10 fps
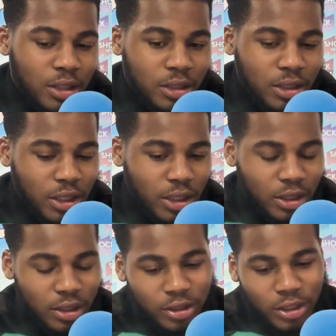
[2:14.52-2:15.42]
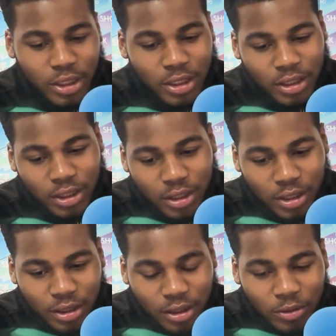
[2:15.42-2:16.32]
Yeah,
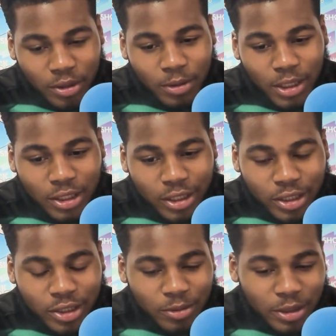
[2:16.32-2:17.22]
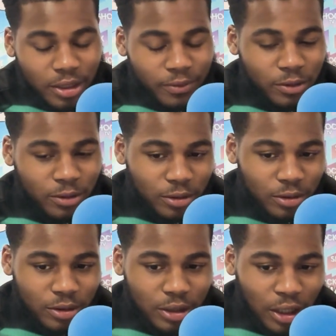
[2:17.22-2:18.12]
Chester, going away to Chester is always difficult.
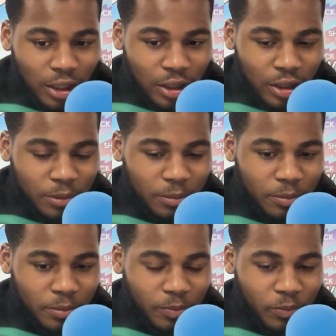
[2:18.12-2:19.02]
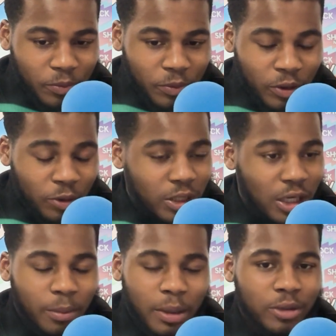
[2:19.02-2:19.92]
No
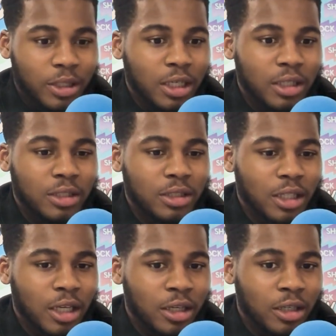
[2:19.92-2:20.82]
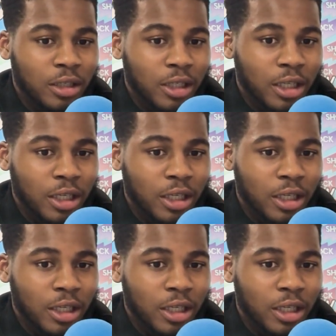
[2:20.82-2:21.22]
doubt about that. They are.